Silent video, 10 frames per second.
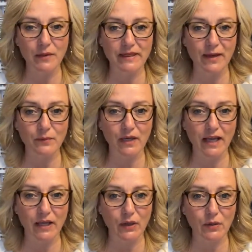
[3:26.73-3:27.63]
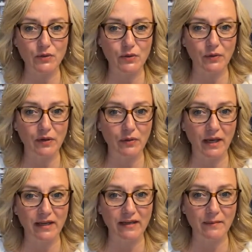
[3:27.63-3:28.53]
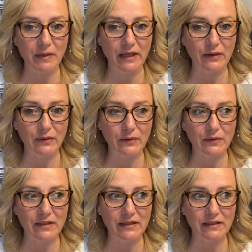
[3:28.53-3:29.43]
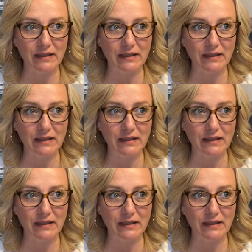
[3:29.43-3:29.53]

But then when I go to recreate it on my own,